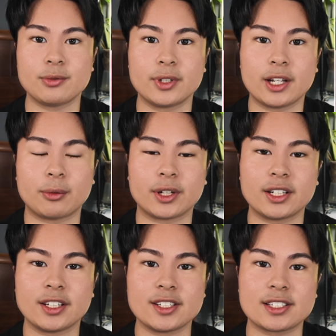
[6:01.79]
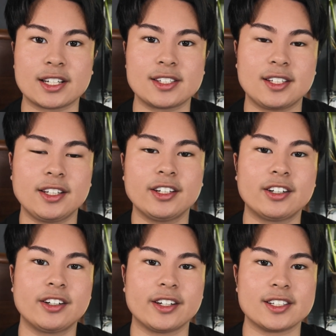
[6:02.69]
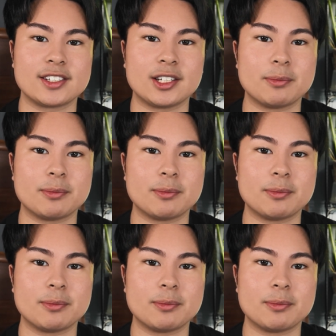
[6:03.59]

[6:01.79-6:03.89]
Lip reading: one that we're going to discuss here is the